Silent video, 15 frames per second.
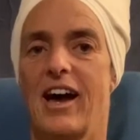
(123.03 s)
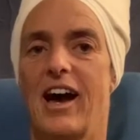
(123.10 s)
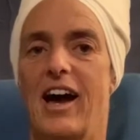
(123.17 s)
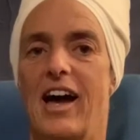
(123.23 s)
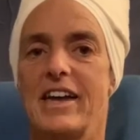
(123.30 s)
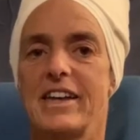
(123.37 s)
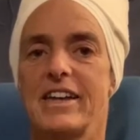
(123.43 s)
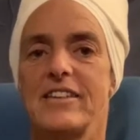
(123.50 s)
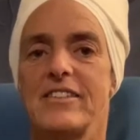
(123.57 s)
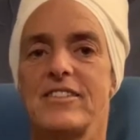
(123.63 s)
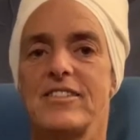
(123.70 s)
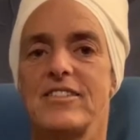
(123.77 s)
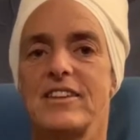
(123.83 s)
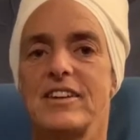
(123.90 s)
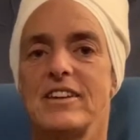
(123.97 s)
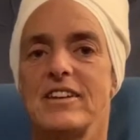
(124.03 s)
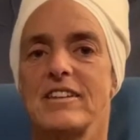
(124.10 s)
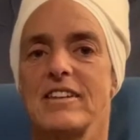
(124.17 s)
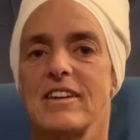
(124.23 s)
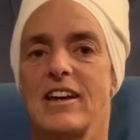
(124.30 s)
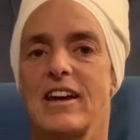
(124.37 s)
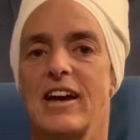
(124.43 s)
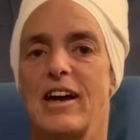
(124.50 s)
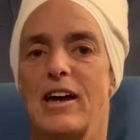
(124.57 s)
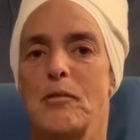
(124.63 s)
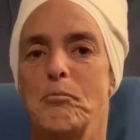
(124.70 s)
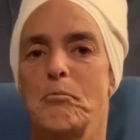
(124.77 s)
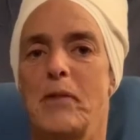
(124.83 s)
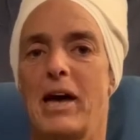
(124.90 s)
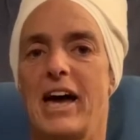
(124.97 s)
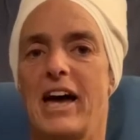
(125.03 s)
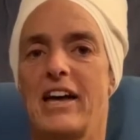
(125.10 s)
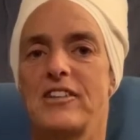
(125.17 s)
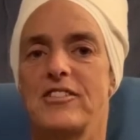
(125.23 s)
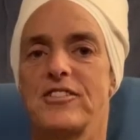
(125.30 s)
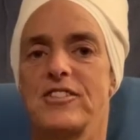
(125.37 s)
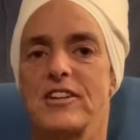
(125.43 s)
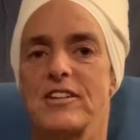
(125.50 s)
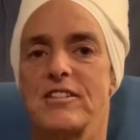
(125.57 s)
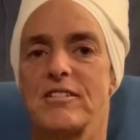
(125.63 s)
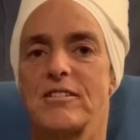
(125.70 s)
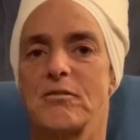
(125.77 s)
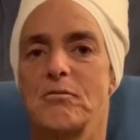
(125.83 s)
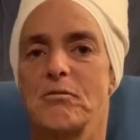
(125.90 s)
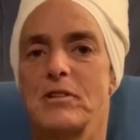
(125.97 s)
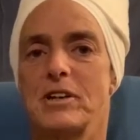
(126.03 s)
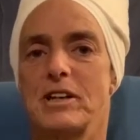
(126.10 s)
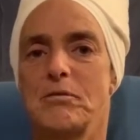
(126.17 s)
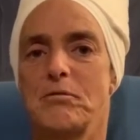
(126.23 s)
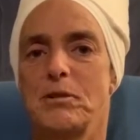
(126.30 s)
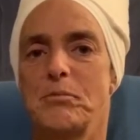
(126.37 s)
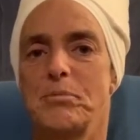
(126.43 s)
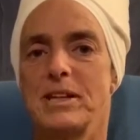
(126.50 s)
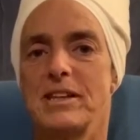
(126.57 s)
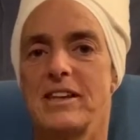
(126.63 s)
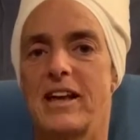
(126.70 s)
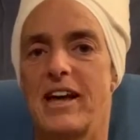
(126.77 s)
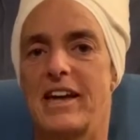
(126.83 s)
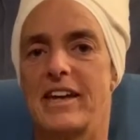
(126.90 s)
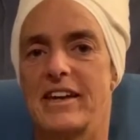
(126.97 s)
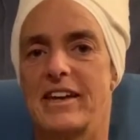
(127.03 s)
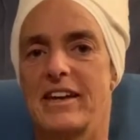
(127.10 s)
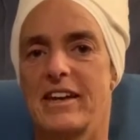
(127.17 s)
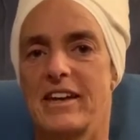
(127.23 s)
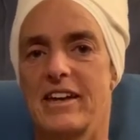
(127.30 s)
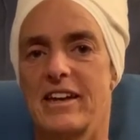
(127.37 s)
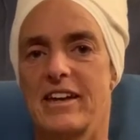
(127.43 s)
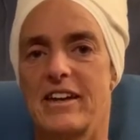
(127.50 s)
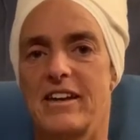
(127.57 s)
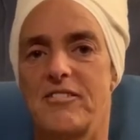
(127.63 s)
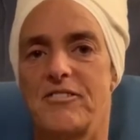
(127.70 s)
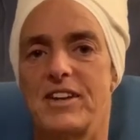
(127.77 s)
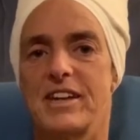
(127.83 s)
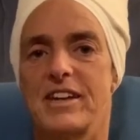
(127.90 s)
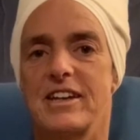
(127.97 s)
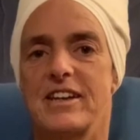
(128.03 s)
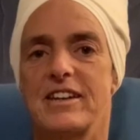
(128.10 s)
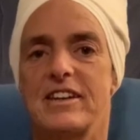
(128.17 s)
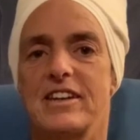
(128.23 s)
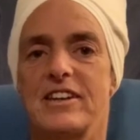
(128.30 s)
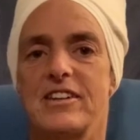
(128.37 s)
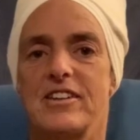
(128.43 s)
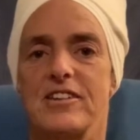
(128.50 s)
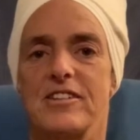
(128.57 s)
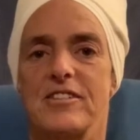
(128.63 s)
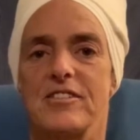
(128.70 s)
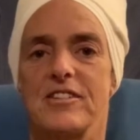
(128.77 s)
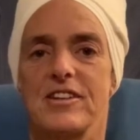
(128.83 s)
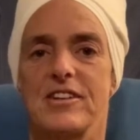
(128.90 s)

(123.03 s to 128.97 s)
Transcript: I can still imagine what it would be like if it continued.